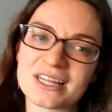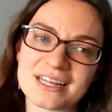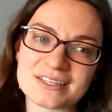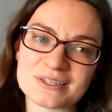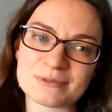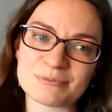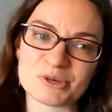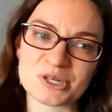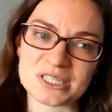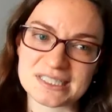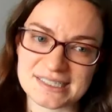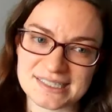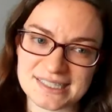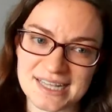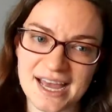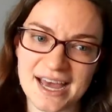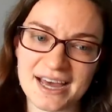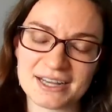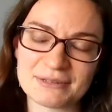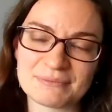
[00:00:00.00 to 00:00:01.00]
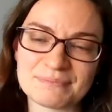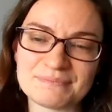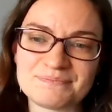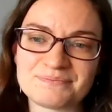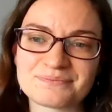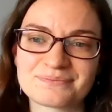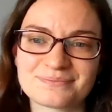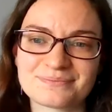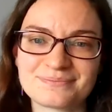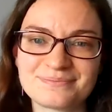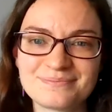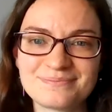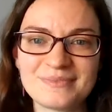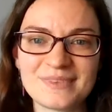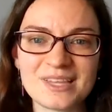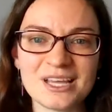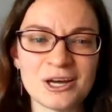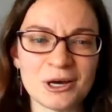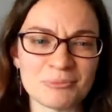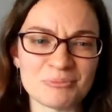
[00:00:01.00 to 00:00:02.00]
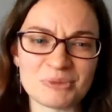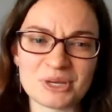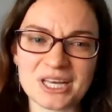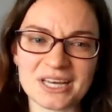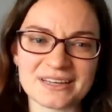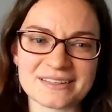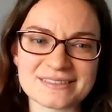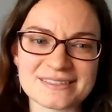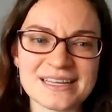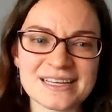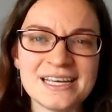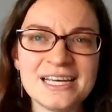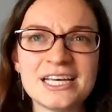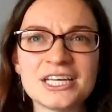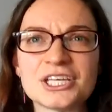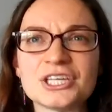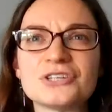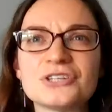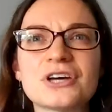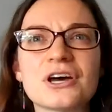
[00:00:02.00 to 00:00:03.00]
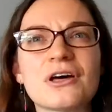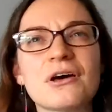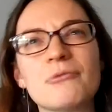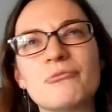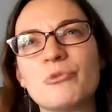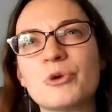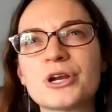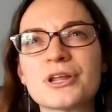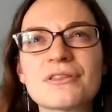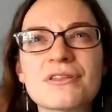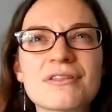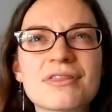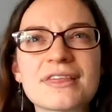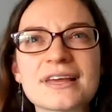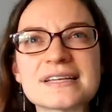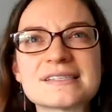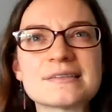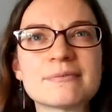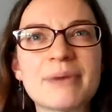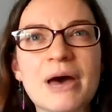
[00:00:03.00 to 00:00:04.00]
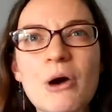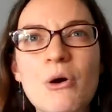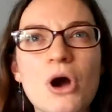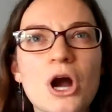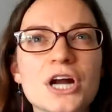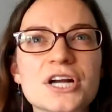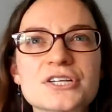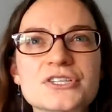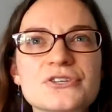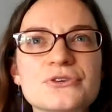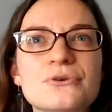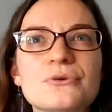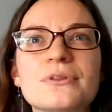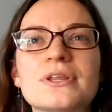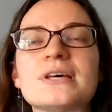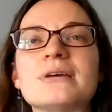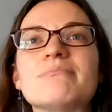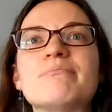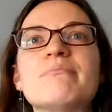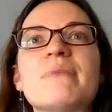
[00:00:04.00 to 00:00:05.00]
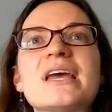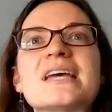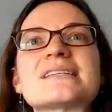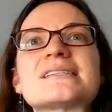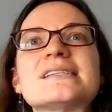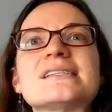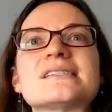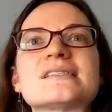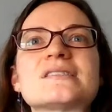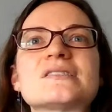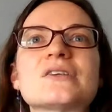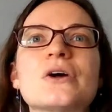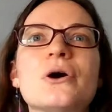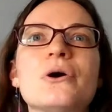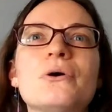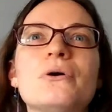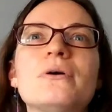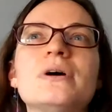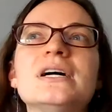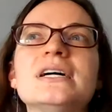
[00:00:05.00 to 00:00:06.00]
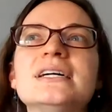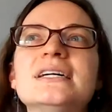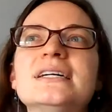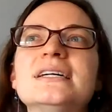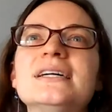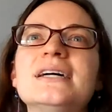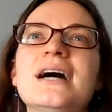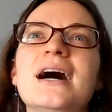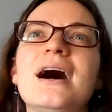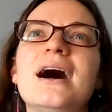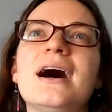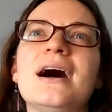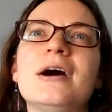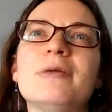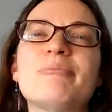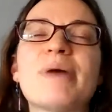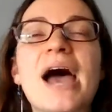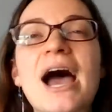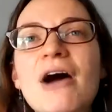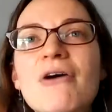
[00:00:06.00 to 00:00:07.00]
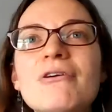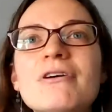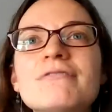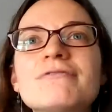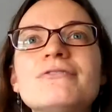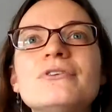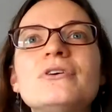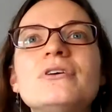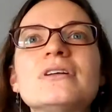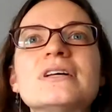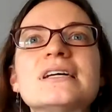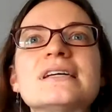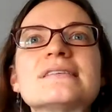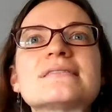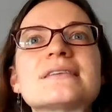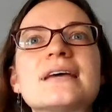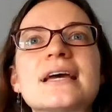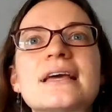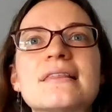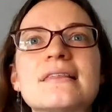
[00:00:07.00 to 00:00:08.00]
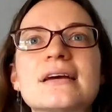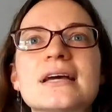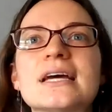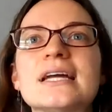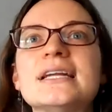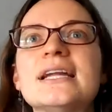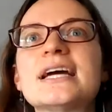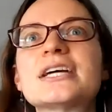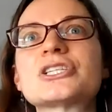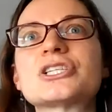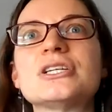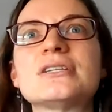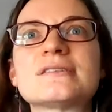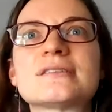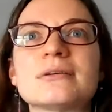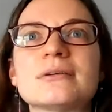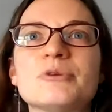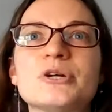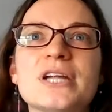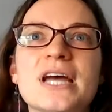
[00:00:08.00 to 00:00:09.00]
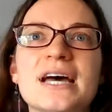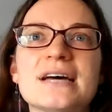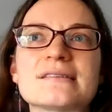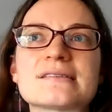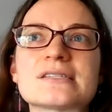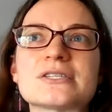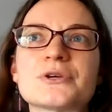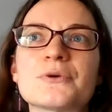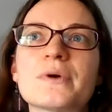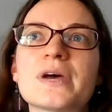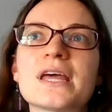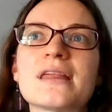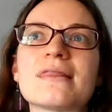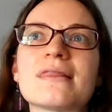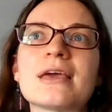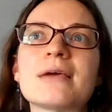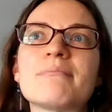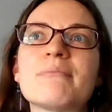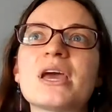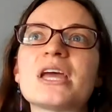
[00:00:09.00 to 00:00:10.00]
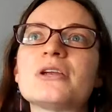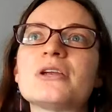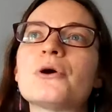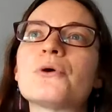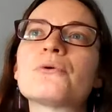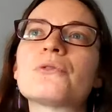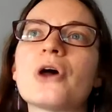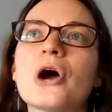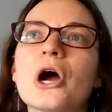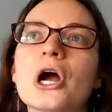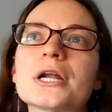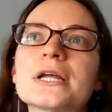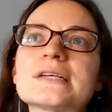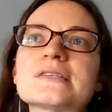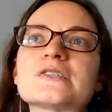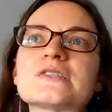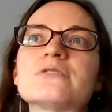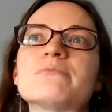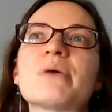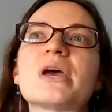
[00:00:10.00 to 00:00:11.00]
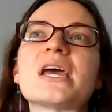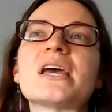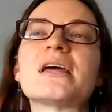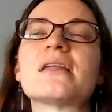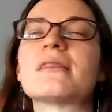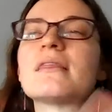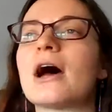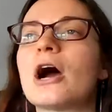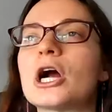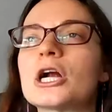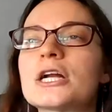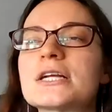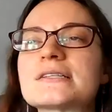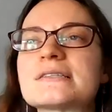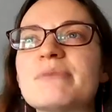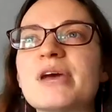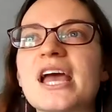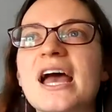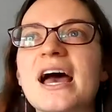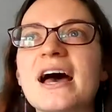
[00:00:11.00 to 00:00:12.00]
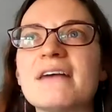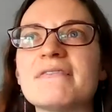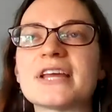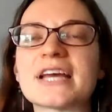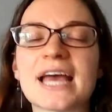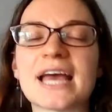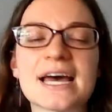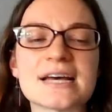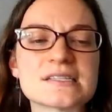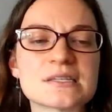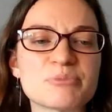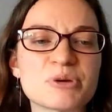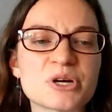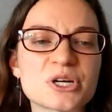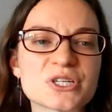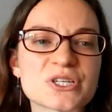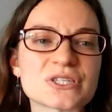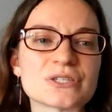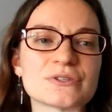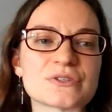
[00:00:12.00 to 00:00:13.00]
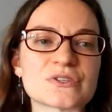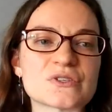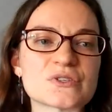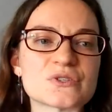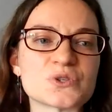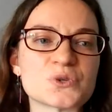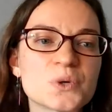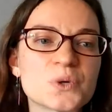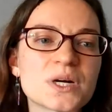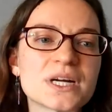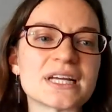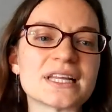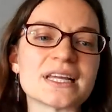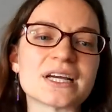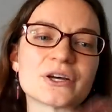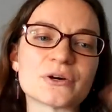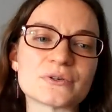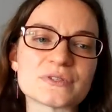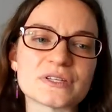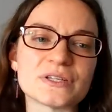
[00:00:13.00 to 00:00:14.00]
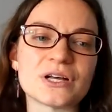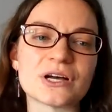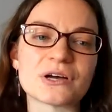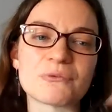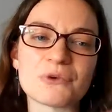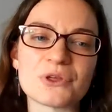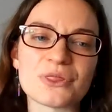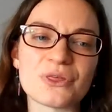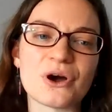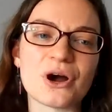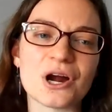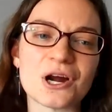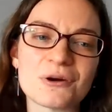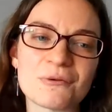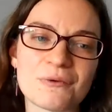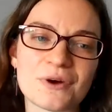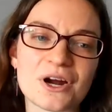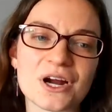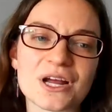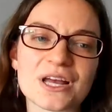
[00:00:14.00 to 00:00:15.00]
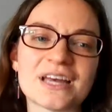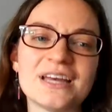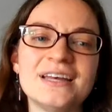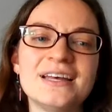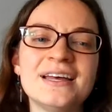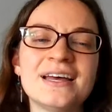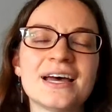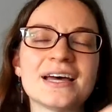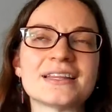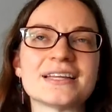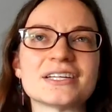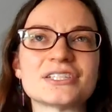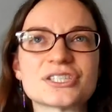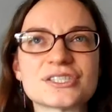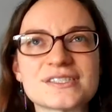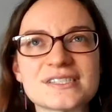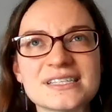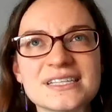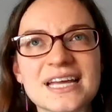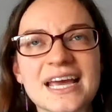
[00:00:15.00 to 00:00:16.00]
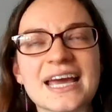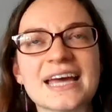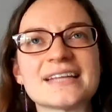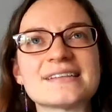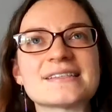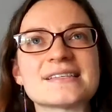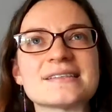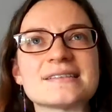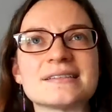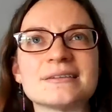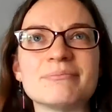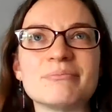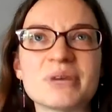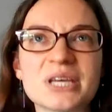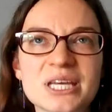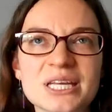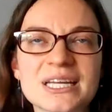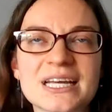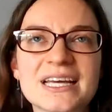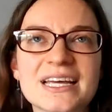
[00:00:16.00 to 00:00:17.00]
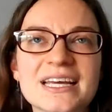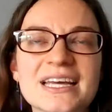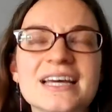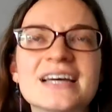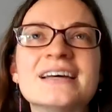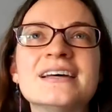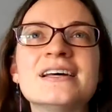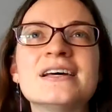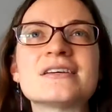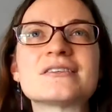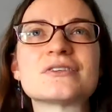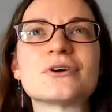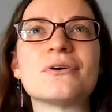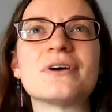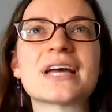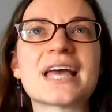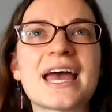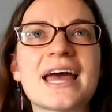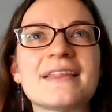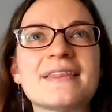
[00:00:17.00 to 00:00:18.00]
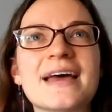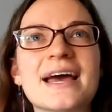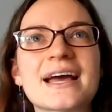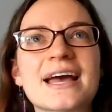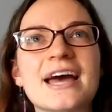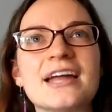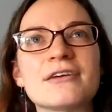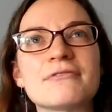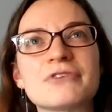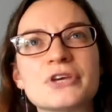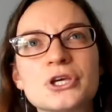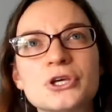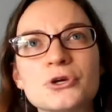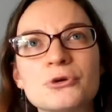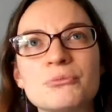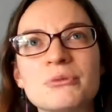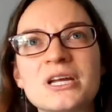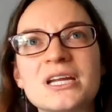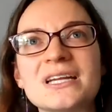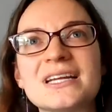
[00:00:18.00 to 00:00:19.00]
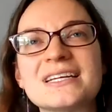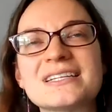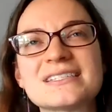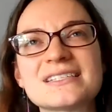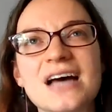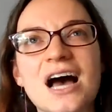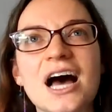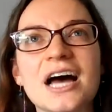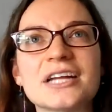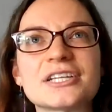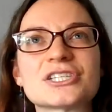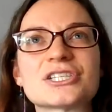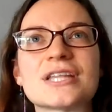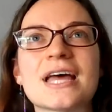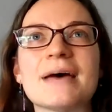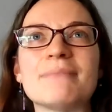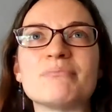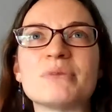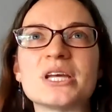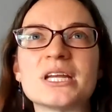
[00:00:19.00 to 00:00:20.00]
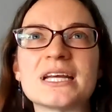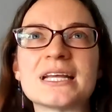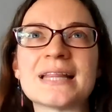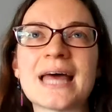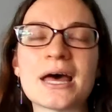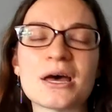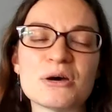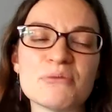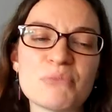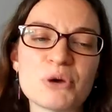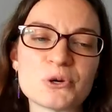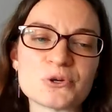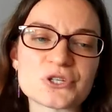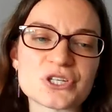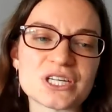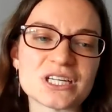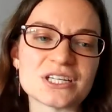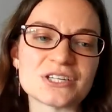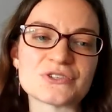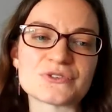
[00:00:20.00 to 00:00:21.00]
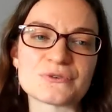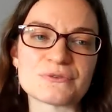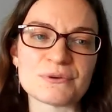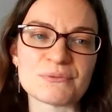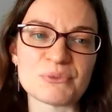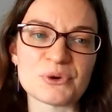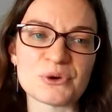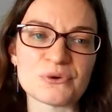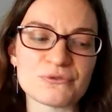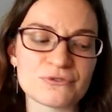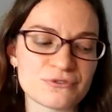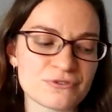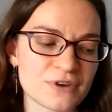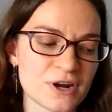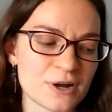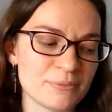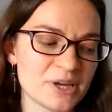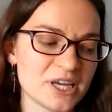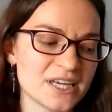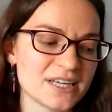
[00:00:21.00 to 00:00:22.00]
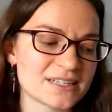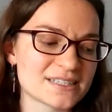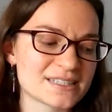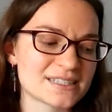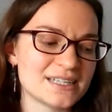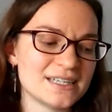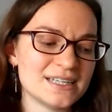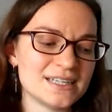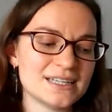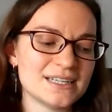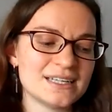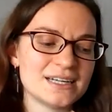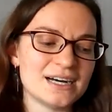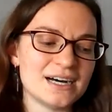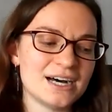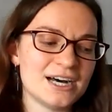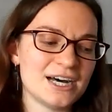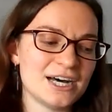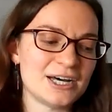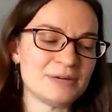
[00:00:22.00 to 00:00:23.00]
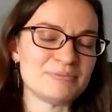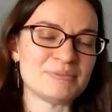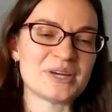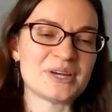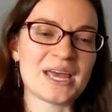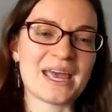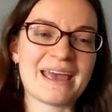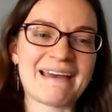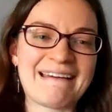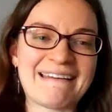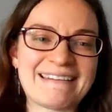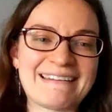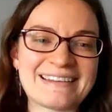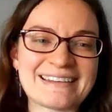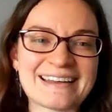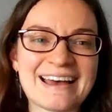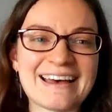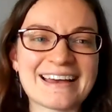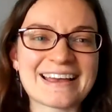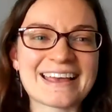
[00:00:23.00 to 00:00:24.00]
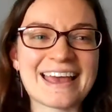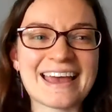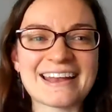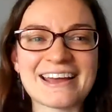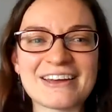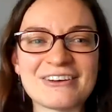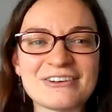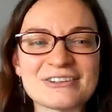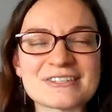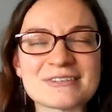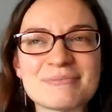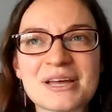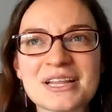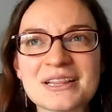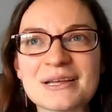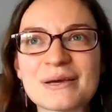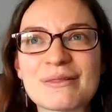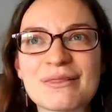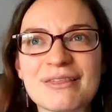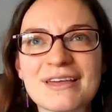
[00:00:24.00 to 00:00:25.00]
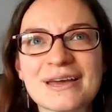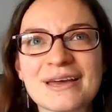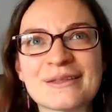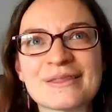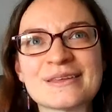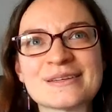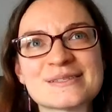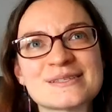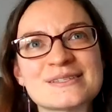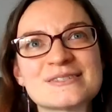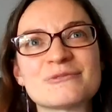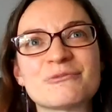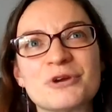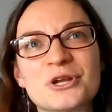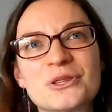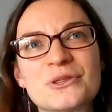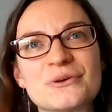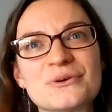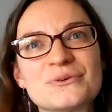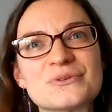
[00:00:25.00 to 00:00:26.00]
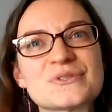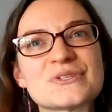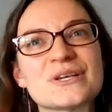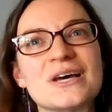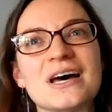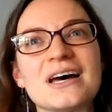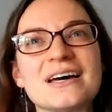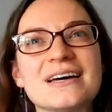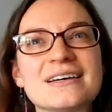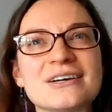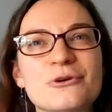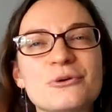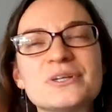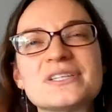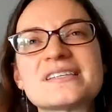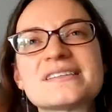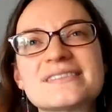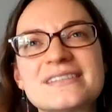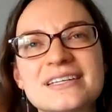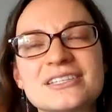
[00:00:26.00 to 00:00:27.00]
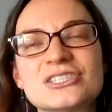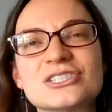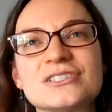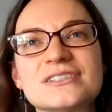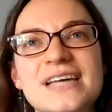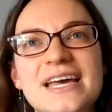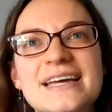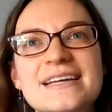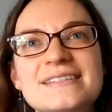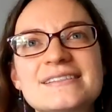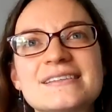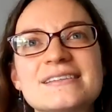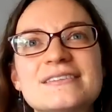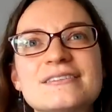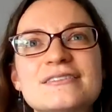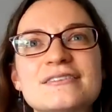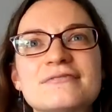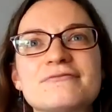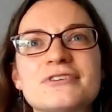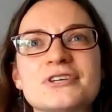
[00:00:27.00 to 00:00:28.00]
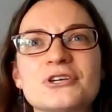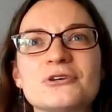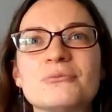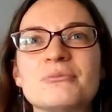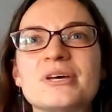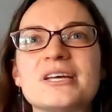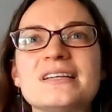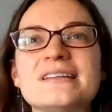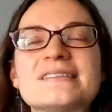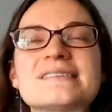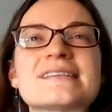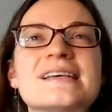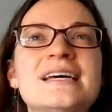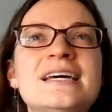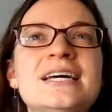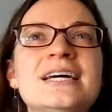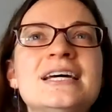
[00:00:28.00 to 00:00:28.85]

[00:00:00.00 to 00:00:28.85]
that's pretty sad. Because one of the things about art too that makes it so powerful is like the connection someone has to it. They may know the artist, or the artist may have like has a personal story that goes along with the artwork, and that just enhances the meaning. So again, that kind of human touch, that meaning, that emotion is removed from it. And again, I ultimately think this is one of those quintessential cases of humans